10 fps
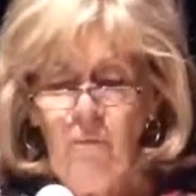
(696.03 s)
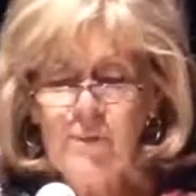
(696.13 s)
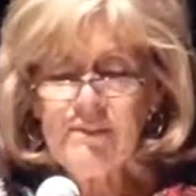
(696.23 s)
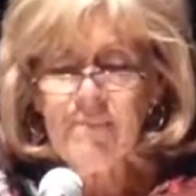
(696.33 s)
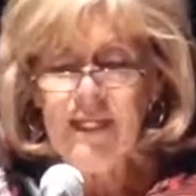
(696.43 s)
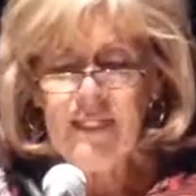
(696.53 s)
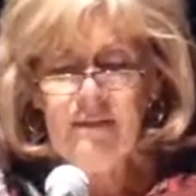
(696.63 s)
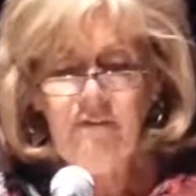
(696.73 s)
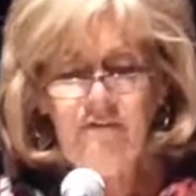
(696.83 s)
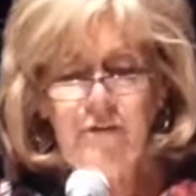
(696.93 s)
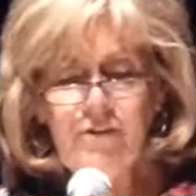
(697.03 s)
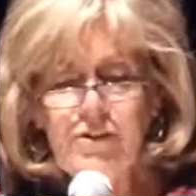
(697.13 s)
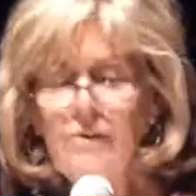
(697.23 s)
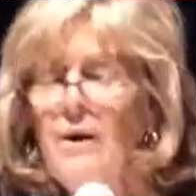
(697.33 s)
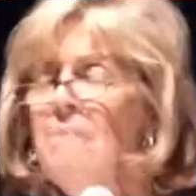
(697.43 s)
was making the
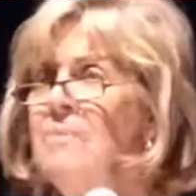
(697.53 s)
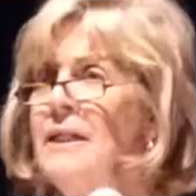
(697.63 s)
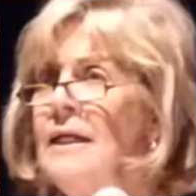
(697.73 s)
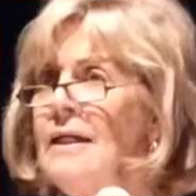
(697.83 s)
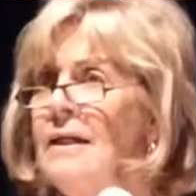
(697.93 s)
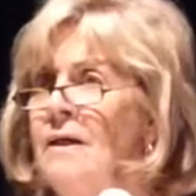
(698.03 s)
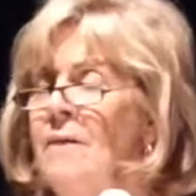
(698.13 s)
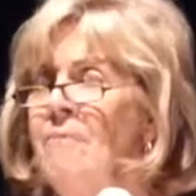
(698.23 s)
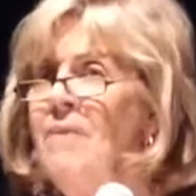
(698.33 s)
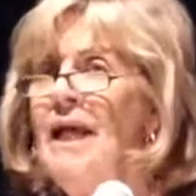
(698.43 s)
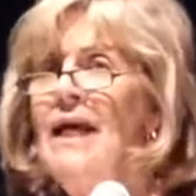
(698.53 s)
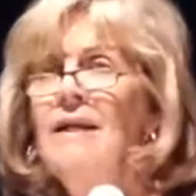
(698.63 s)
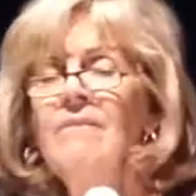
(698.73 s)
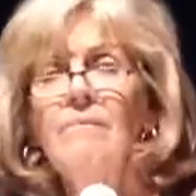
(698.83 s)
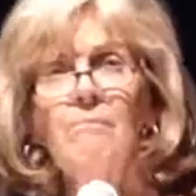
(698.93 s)
future bleak. And
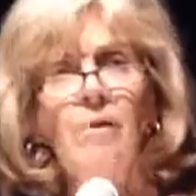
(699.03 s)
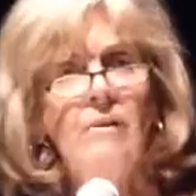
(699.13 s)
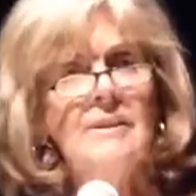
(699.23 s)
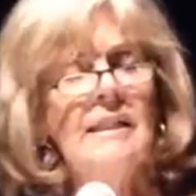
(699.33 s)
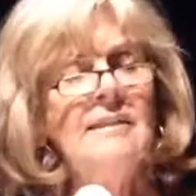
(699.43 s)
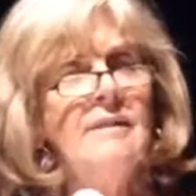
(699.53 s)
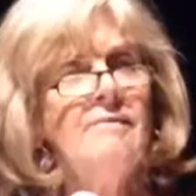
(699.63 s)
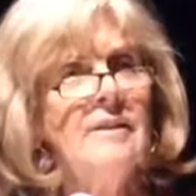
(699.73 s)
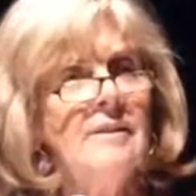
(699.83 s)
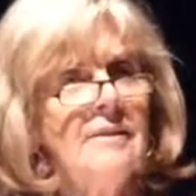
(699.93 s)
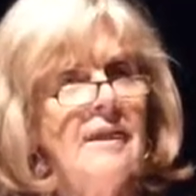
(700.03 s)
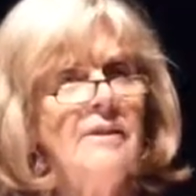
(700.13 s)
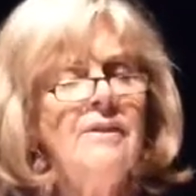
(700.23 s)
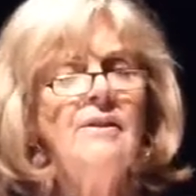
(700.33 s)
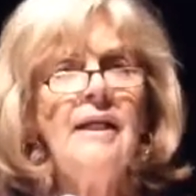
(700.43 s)
in the process of the
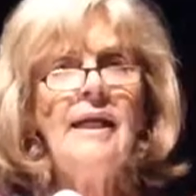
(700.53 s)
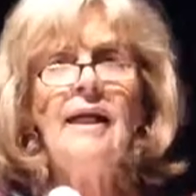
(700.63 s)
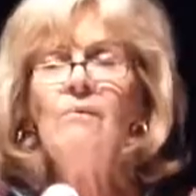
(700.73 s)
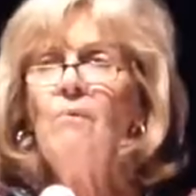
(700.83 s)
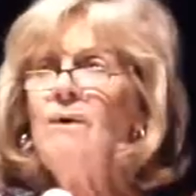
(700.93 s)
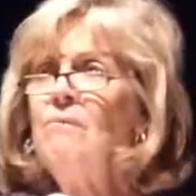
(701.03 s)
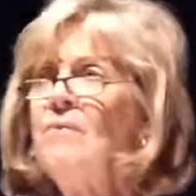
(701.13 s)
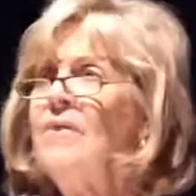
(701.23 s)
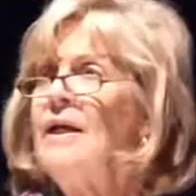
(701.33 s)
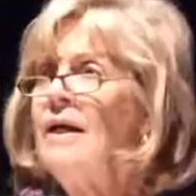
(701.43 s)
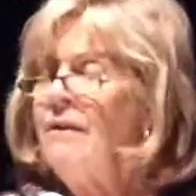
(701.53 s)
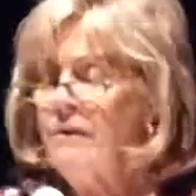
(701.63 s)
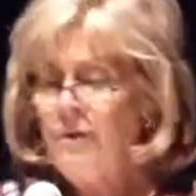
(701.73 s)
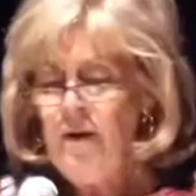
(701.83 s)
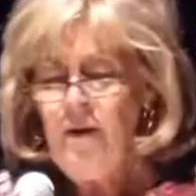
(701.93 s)
discussion they had one with the
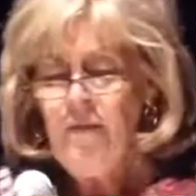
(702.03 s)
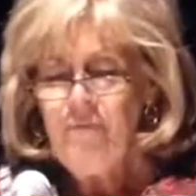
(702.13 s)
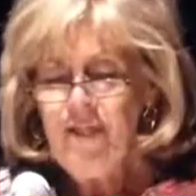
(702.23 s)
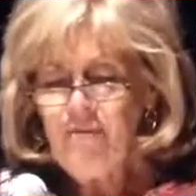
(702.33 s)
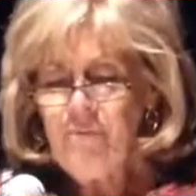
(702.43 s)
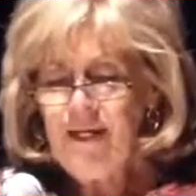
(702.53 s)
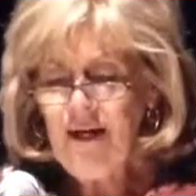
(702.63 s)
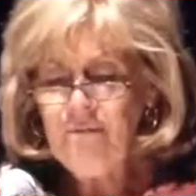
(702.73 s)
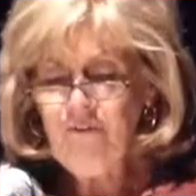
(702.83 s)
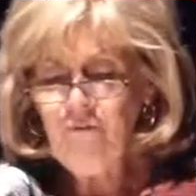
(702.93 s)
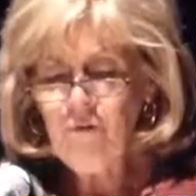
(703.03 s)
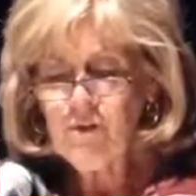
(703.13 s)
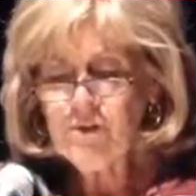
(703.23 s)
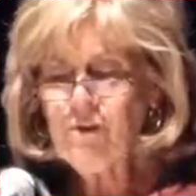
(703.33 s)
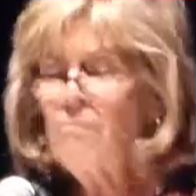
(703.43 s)
other, they have become a
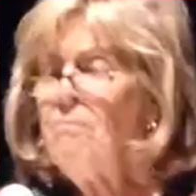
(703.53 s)
force so